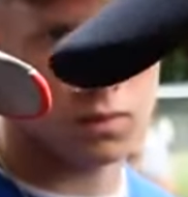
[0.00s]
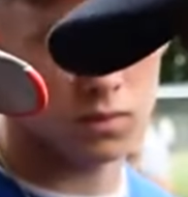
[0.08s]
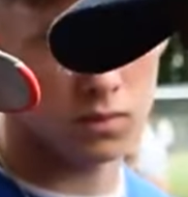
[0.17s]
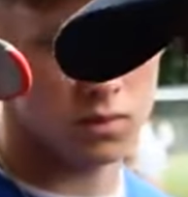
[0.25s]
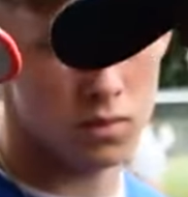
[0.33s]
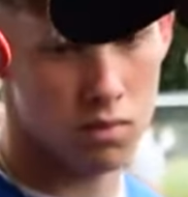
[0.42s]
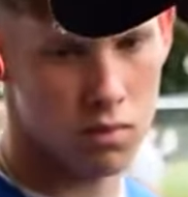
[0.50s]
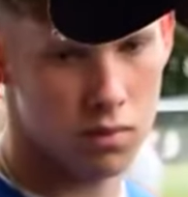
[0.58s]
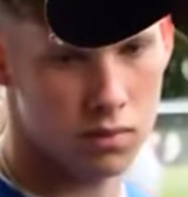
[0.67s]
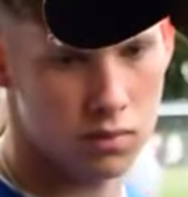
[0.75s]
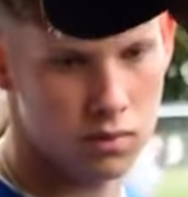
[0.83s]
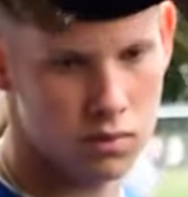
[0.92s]

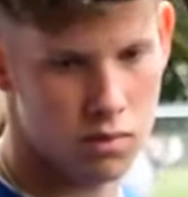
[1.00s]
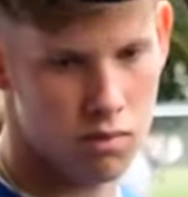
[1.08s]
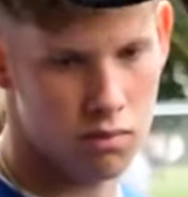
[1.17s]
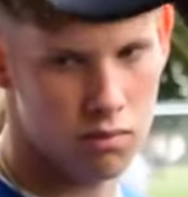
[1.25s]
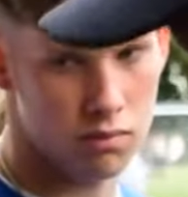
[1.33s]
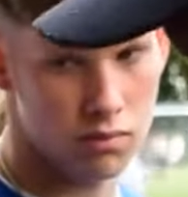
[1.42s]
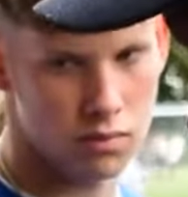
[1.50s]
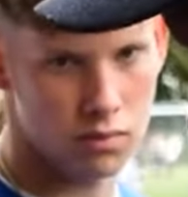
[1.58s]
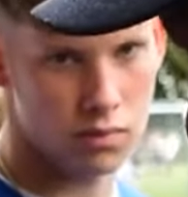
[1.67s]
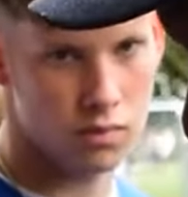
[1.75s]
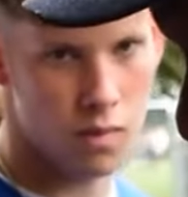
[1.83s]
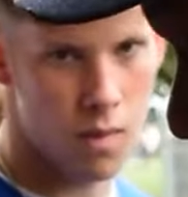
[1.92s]

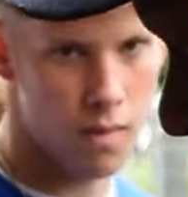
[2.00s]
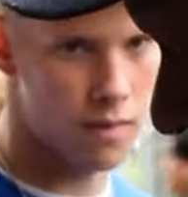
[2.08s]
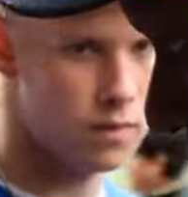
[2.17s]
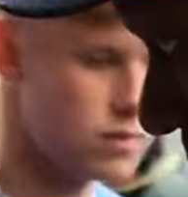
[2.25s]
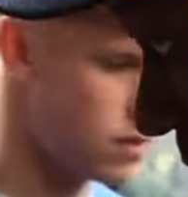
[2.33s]
(not speaking)